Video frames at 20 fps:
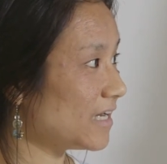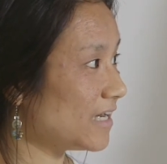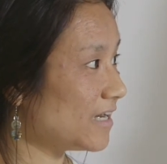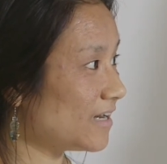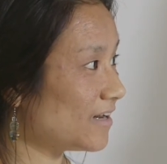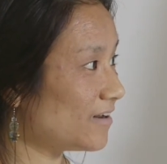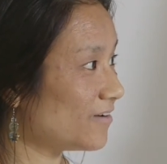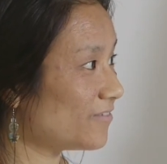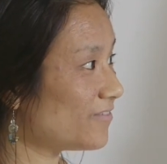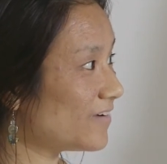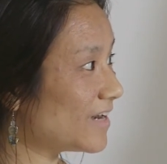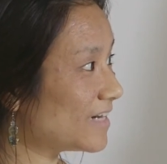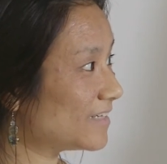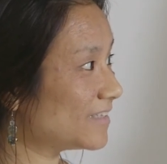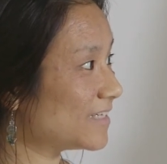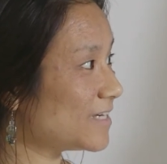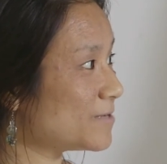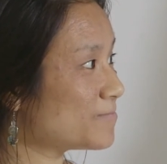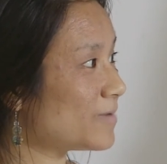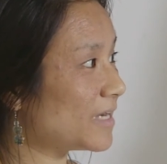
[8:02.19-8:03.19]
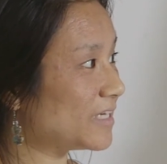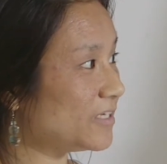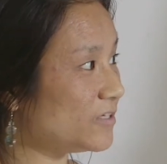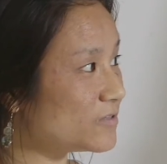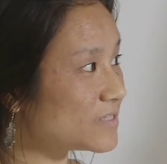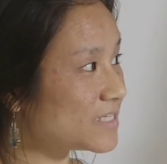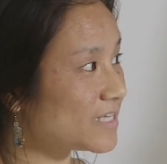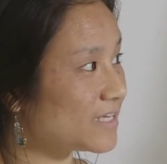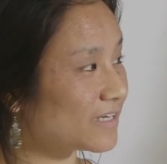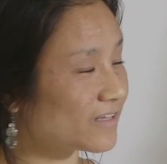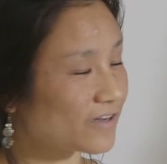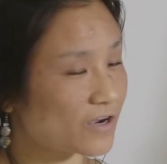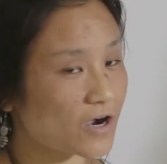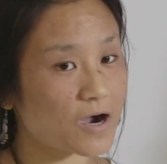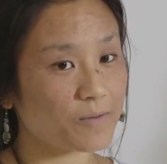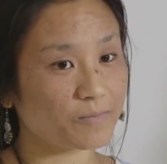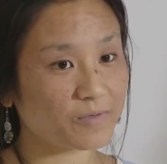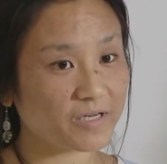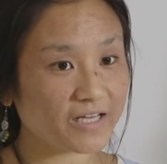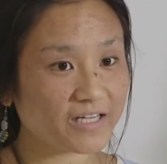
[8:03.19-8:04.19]
Finally, by using a
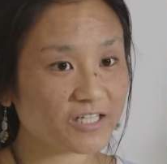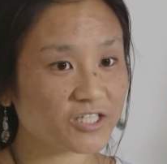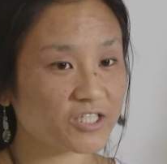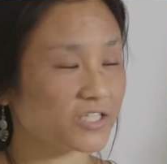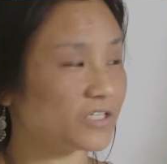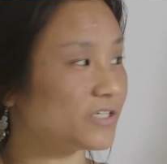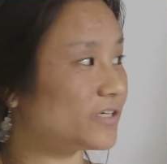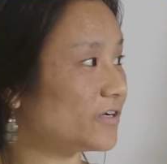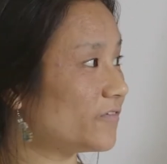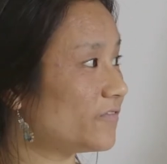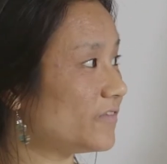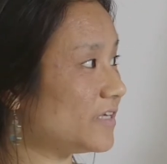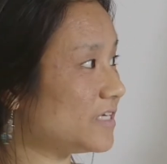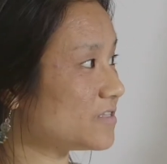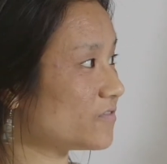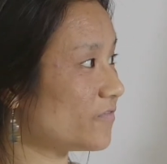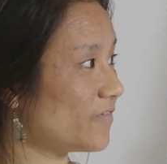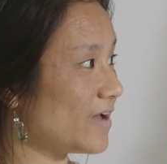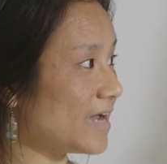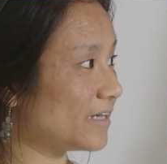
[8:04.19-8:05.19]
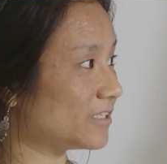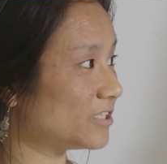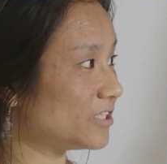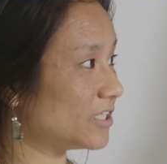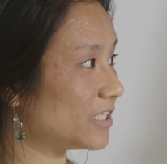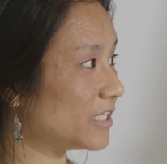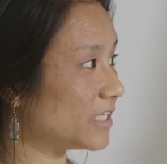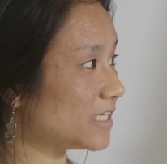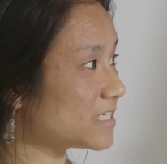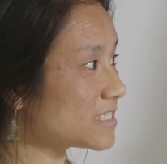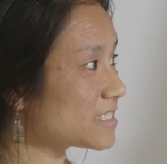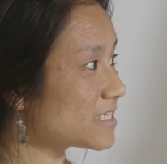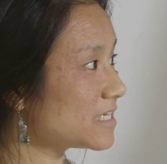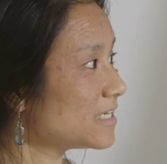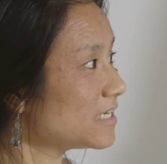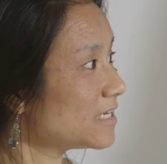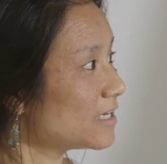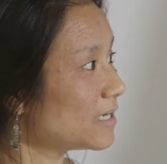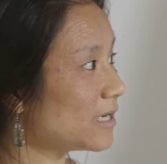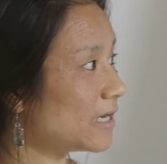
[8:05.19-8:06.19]
combination of these factors,
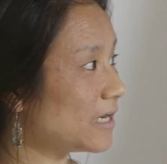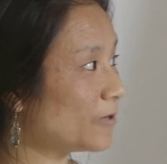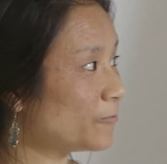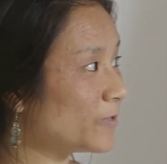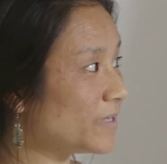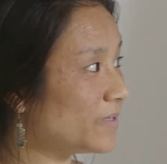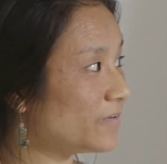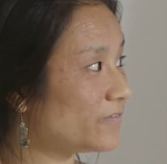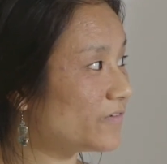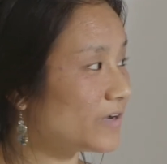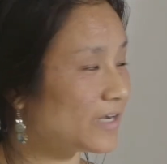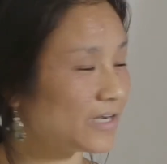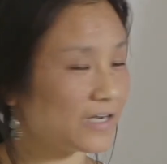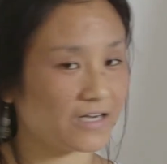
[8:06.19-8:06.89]
we've